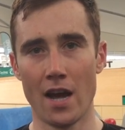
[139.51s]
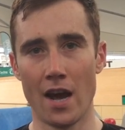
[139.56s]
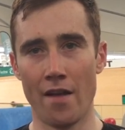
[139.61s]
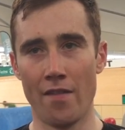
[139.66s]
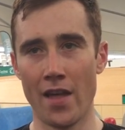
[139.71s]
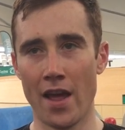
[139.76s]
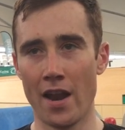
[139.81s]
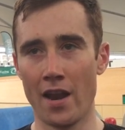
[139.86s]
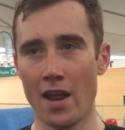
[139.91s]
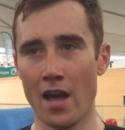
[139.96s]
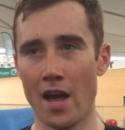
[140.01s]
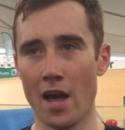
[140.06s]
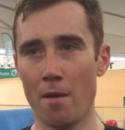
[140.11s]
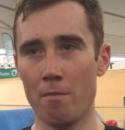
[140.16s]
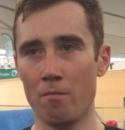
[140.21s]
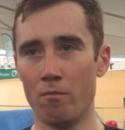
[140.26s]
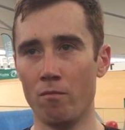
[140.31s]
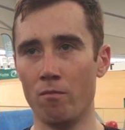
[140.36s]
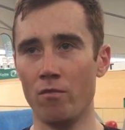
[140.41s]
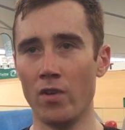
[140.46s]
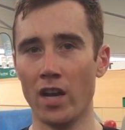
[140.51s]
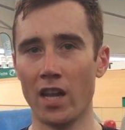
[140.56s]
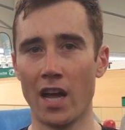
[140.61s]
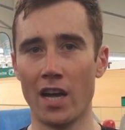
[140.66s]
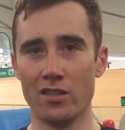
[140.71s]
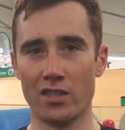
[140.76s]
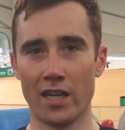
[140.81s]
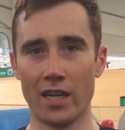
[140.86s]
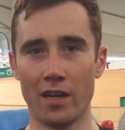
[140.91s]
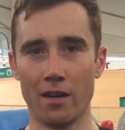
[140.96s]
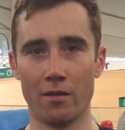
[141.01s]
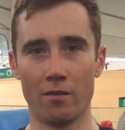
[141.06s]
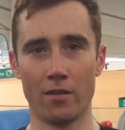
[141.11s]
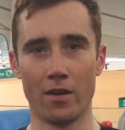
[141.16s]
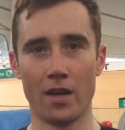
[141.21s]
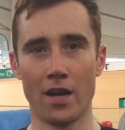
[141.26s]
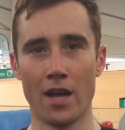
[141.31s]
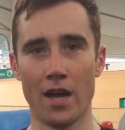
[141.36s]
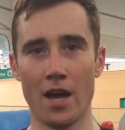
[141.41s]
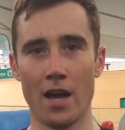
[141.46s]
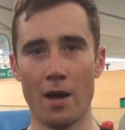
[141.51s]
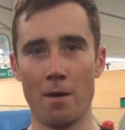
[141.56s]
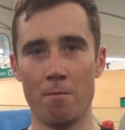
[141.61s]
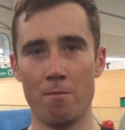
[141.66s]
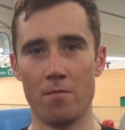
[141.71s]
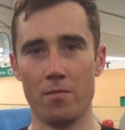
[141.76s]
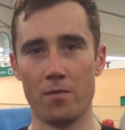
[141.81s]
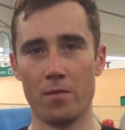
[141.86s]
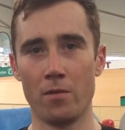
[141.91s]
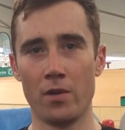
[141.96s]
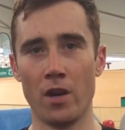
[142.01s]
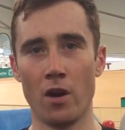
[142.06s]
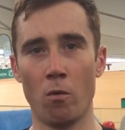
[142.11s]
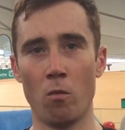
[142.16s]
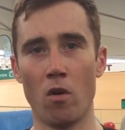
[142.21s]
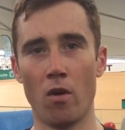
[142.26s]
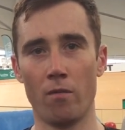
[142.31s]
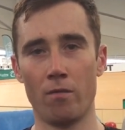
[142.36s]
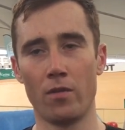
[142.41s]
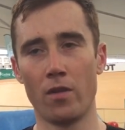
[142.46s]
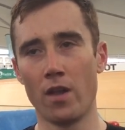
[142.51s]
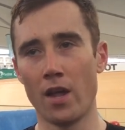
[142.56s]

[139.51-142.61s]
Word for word: and then um, realizing um, you know what